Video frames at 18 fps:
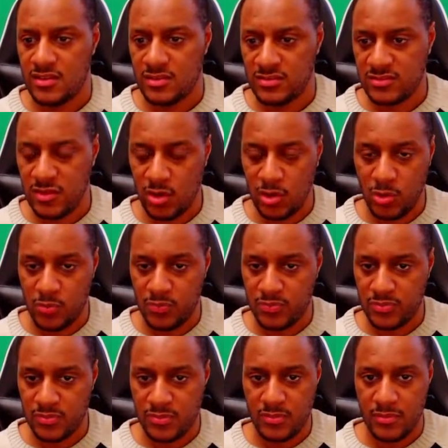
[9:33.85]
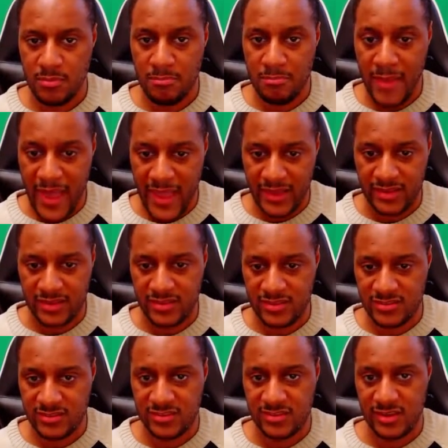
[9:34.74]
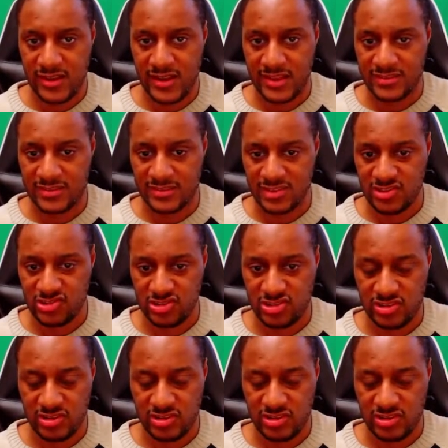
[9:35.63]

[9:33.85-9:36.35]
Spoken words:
So, man, this is a collector's edition.